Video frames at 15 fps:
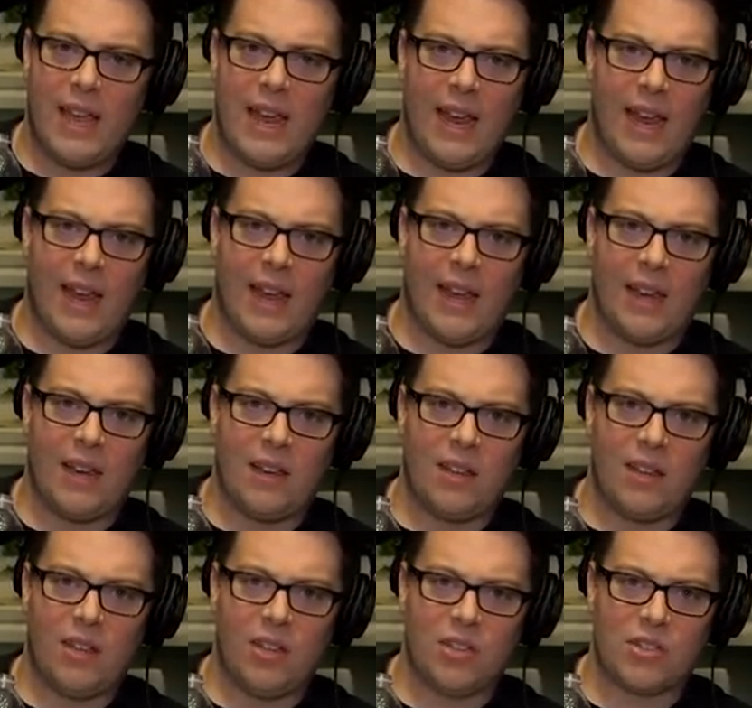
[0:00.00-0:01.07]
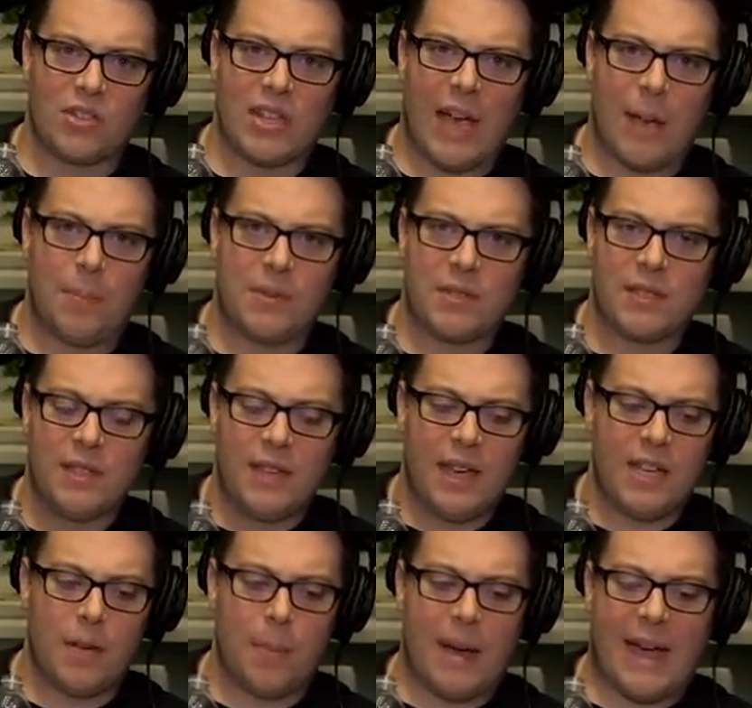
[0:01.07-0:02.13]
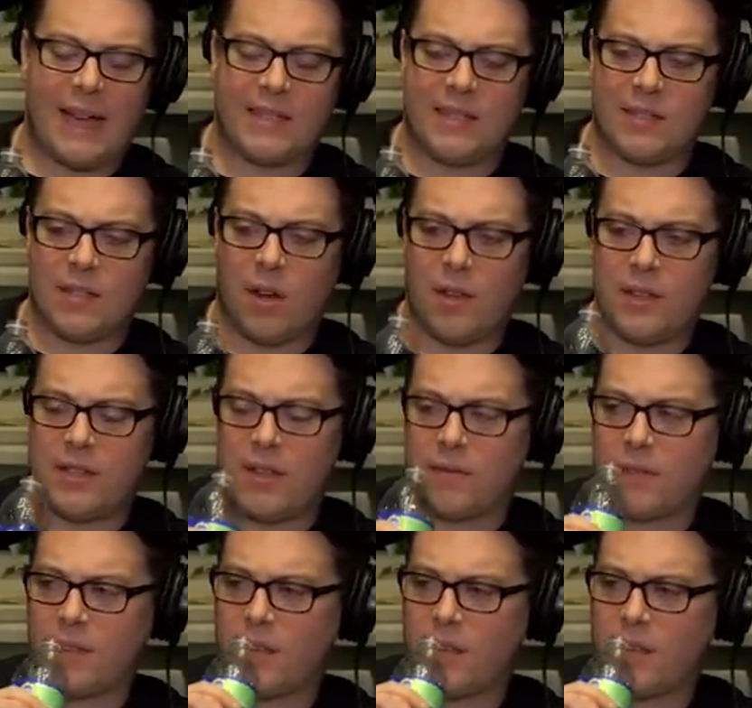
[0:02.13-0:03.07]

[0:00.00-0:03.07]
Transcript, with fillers: and your Skypes and your Paxes and all these different